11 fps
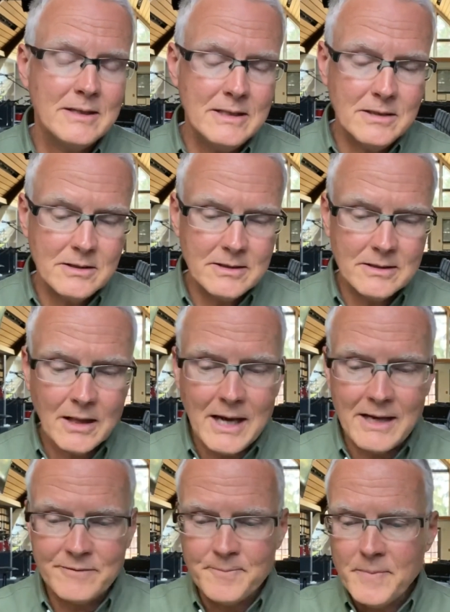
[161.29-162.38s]
In
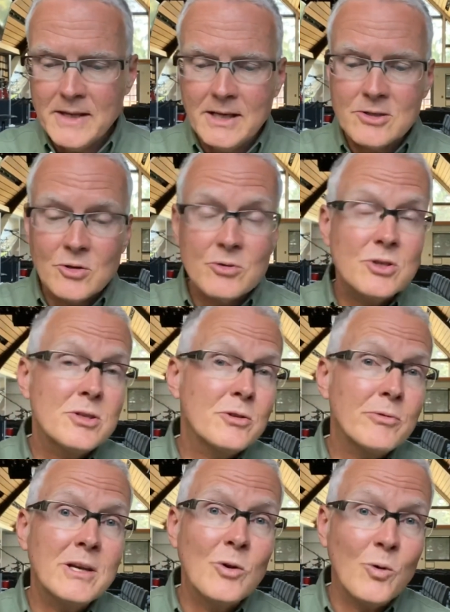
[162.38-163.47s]
life. And so just
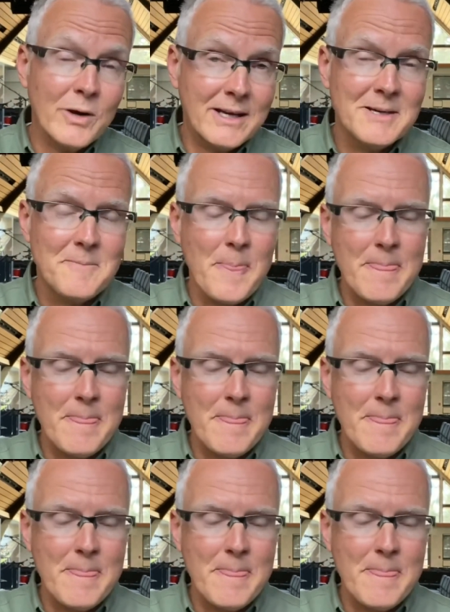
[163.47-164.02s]
three quick